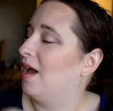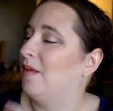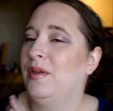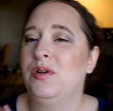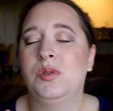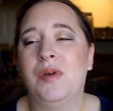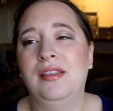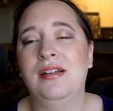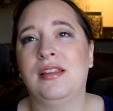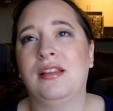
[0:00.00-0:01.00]
There was
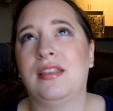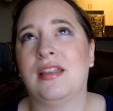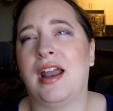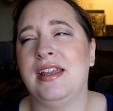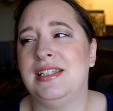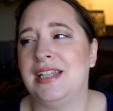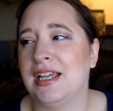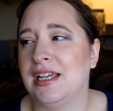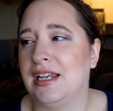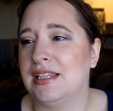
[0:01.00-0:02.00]
one look that I
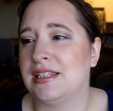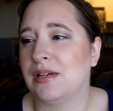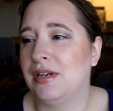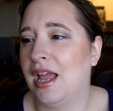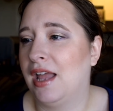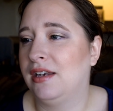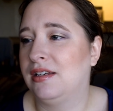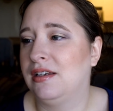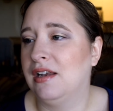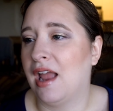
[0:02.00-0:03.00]
did, and someone
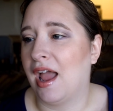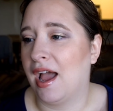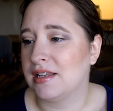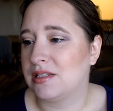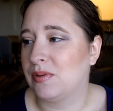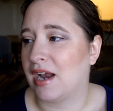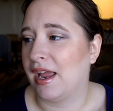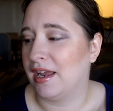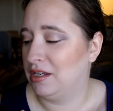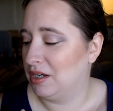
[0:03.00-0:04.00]
had asked what I
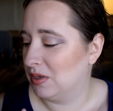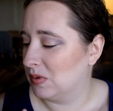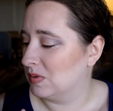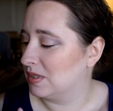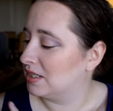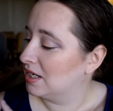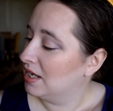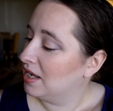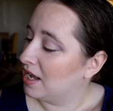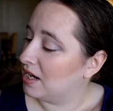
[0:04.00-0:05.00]
had used,
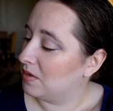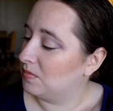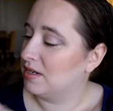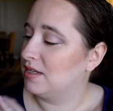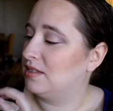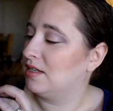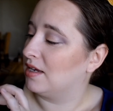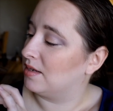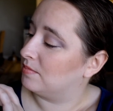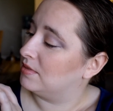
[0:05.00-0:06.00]
and it was
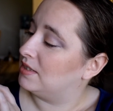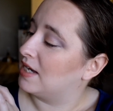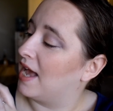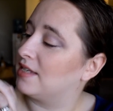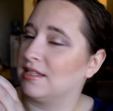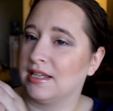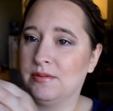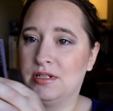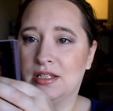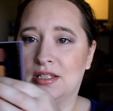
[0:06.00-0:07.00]
Dazzling,
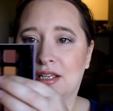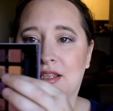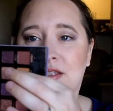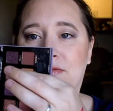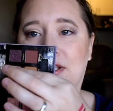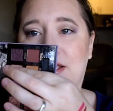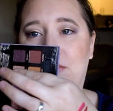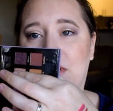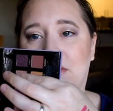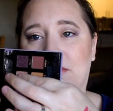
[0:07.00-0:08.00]
which is like this really
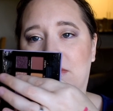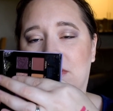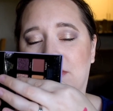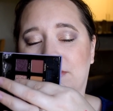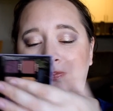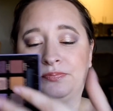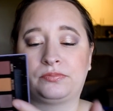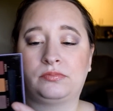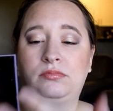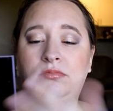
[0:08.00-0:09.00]
beautiful
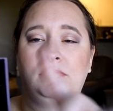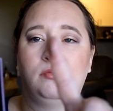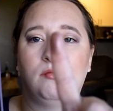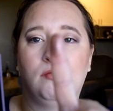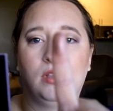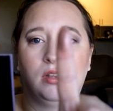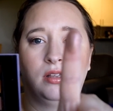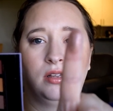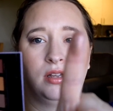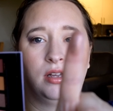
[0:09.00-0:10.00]

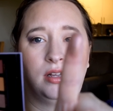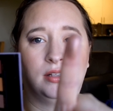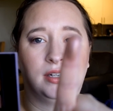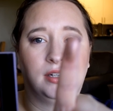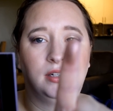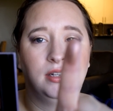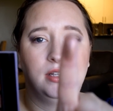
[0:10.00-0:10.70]
color.